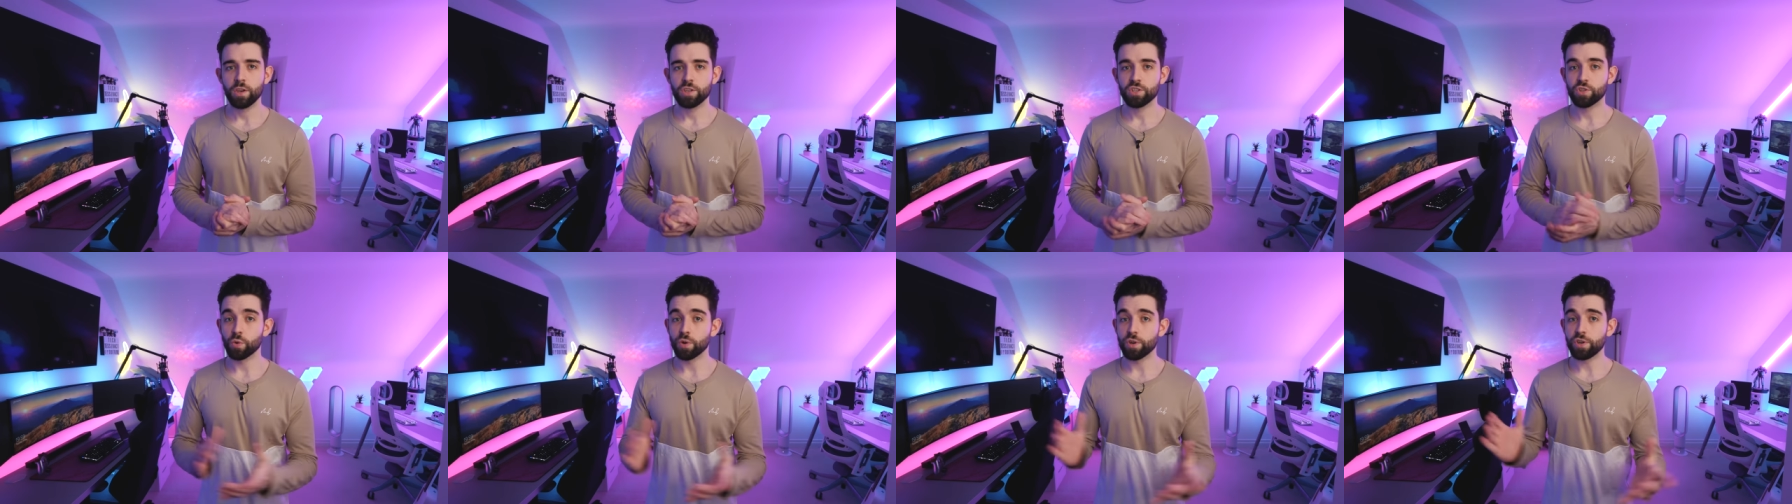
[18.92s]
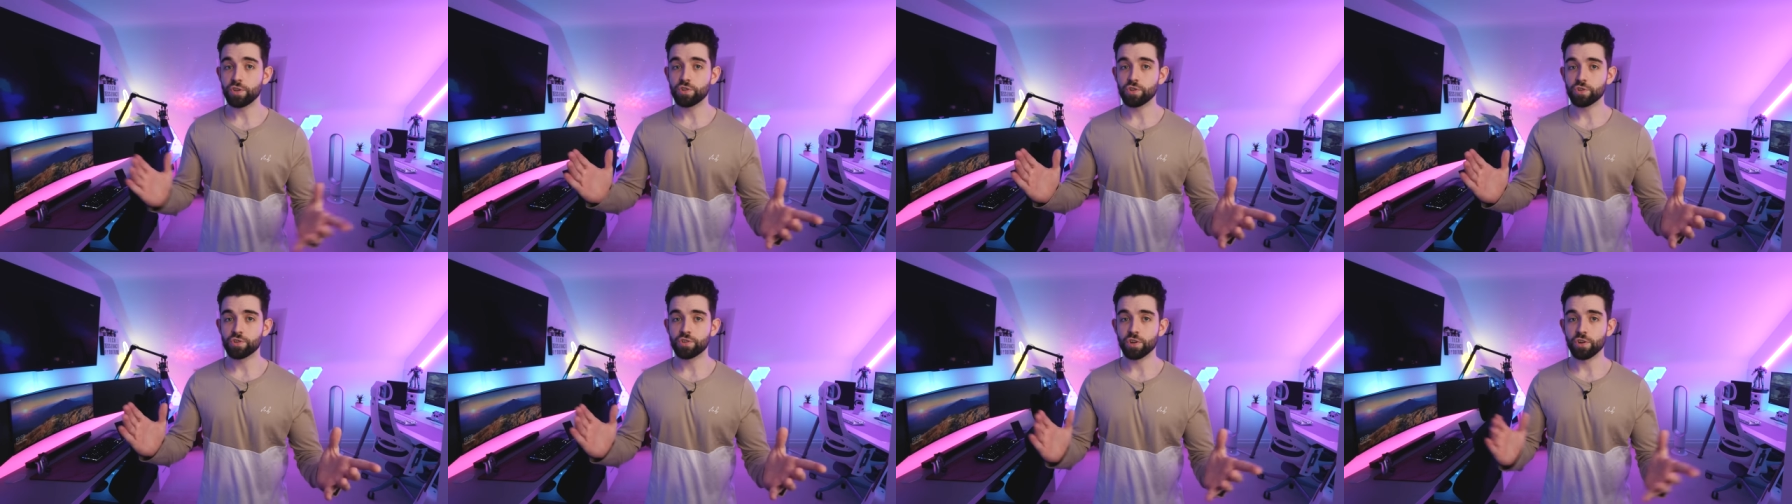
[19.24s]
So what
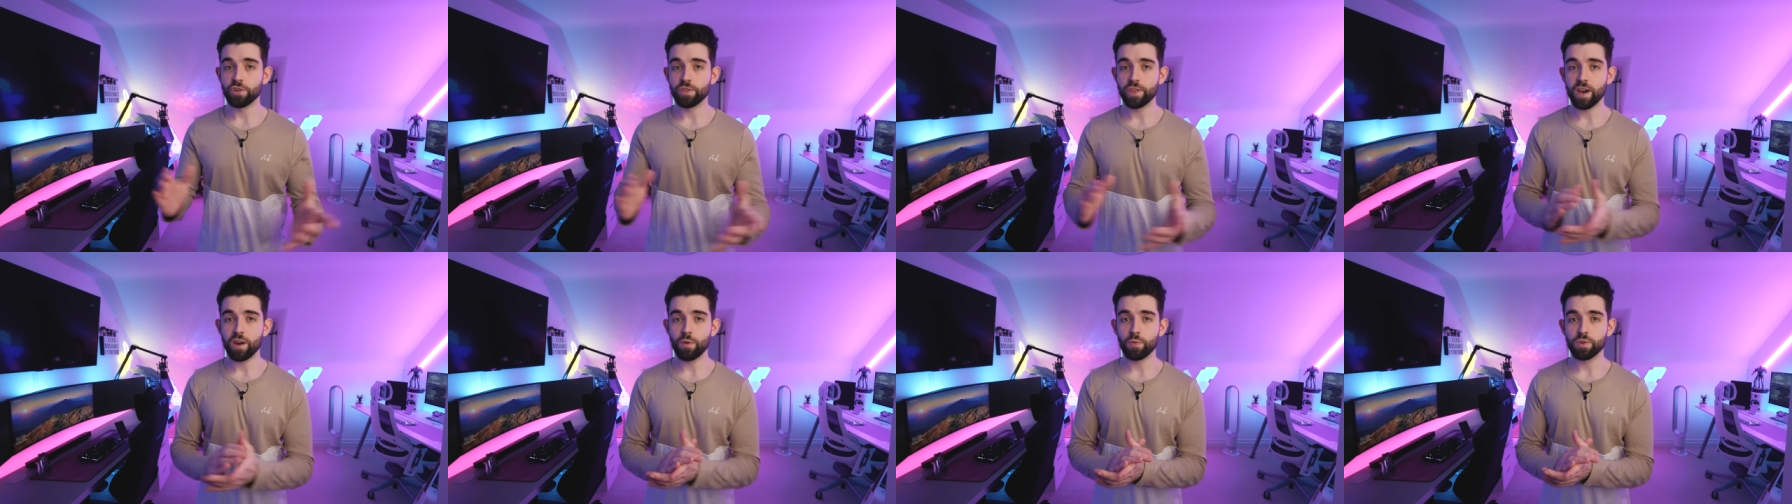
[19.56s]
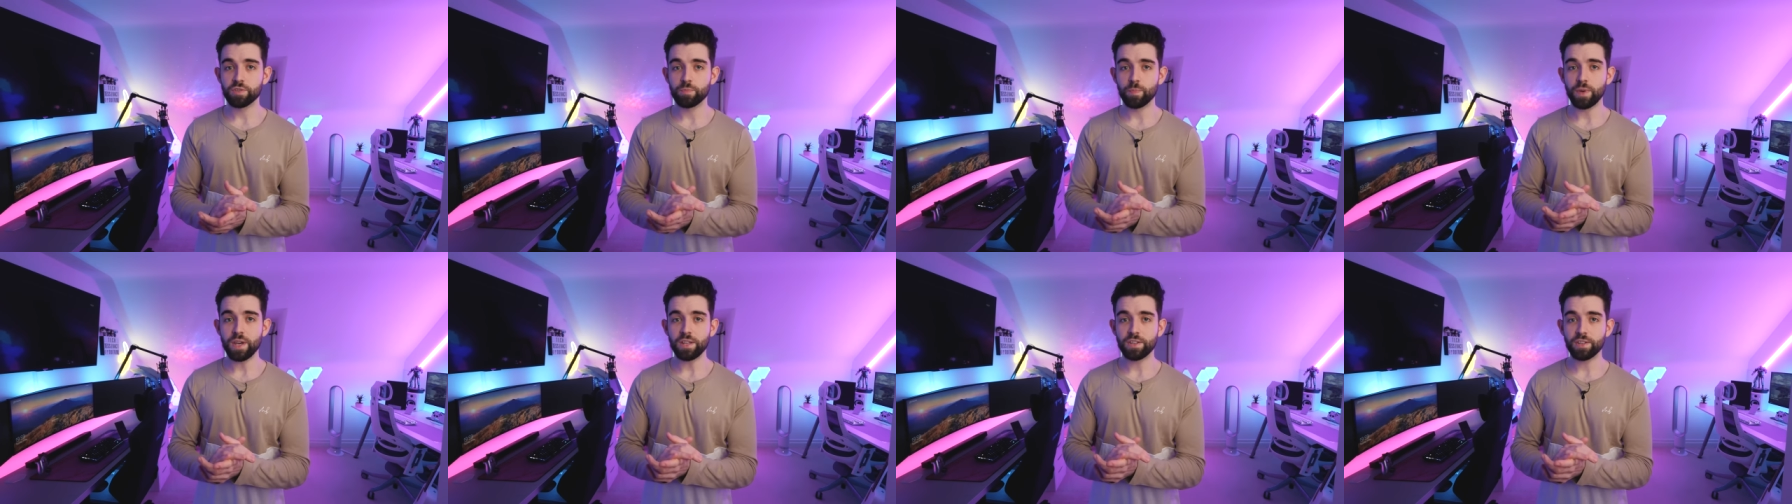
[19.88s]
you just saw there
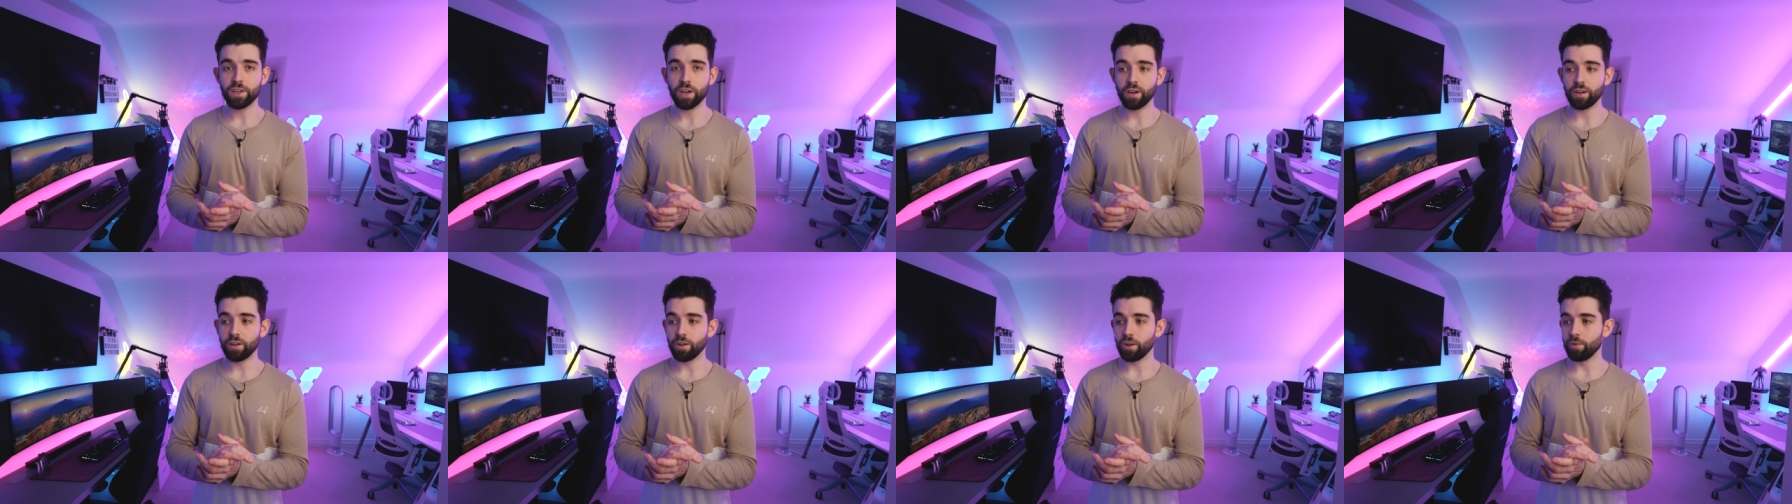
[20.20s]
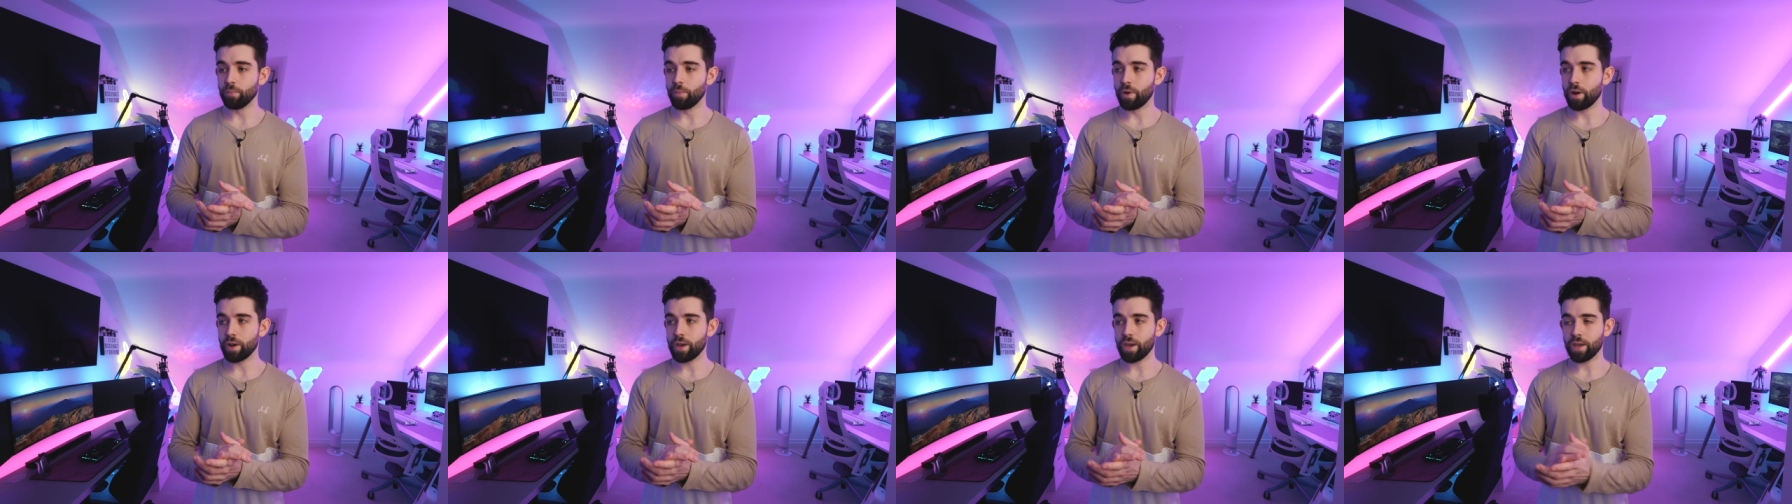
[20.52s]
was me turn
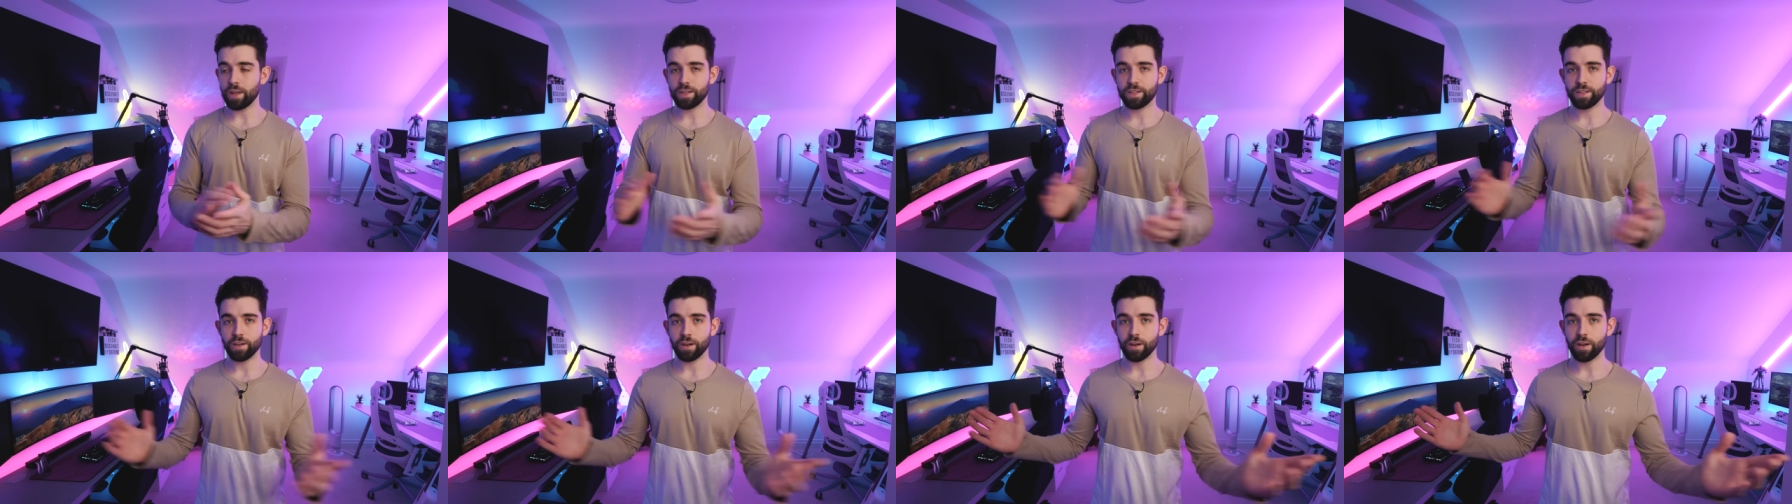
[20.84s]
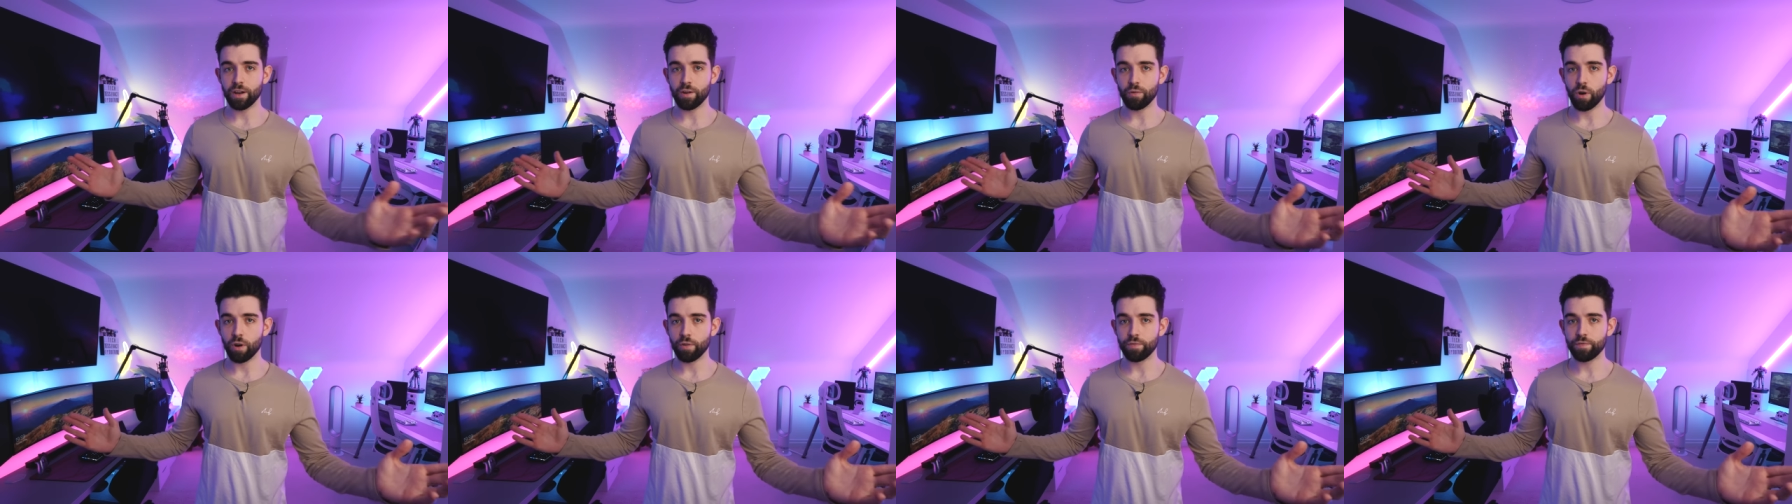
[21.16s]
on my
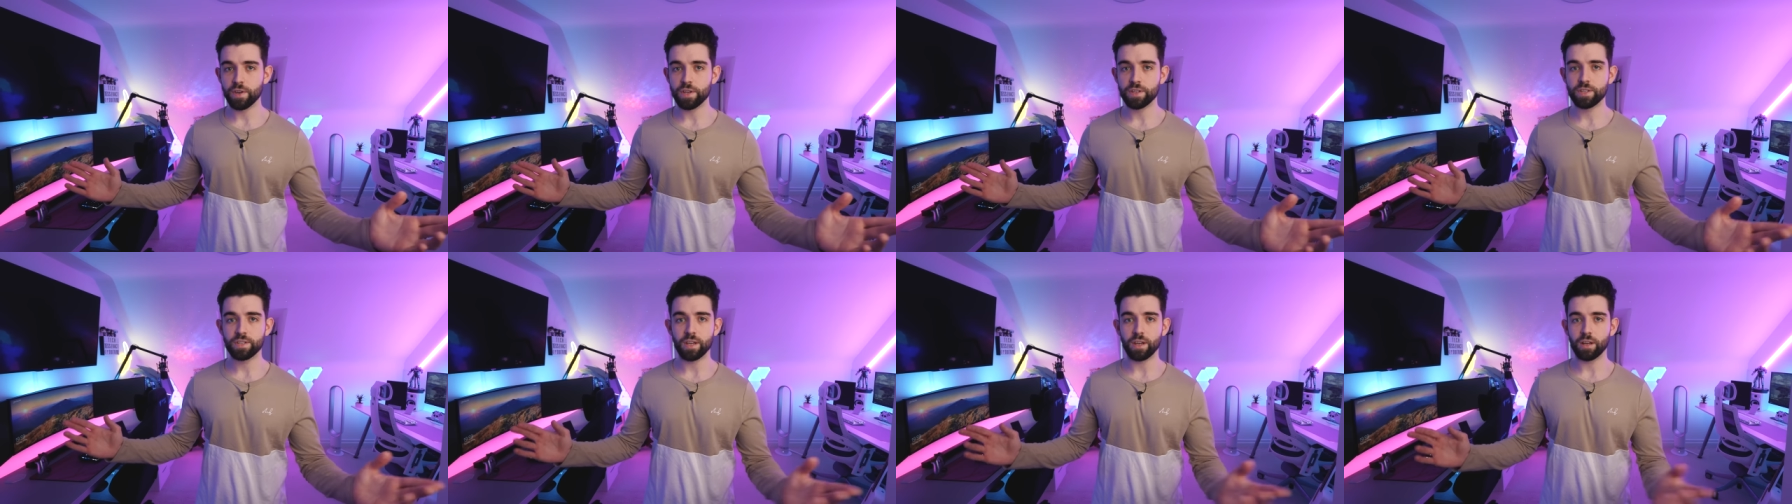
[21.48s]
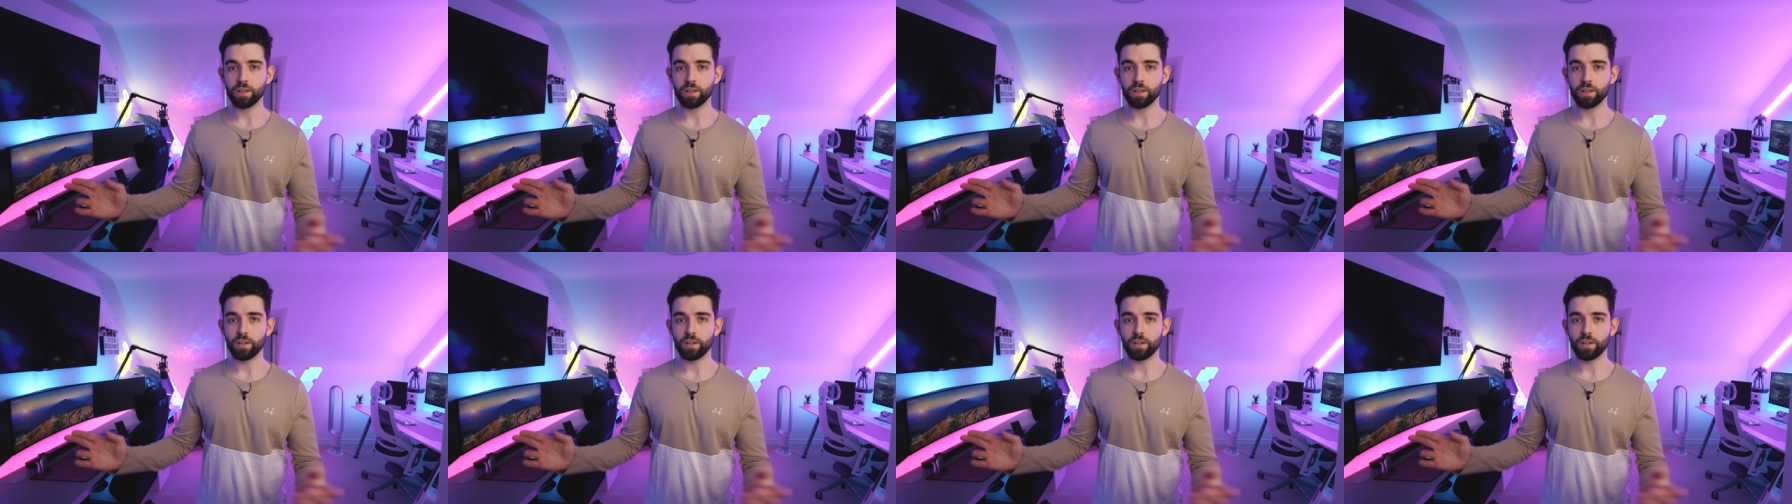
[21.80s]
entire office,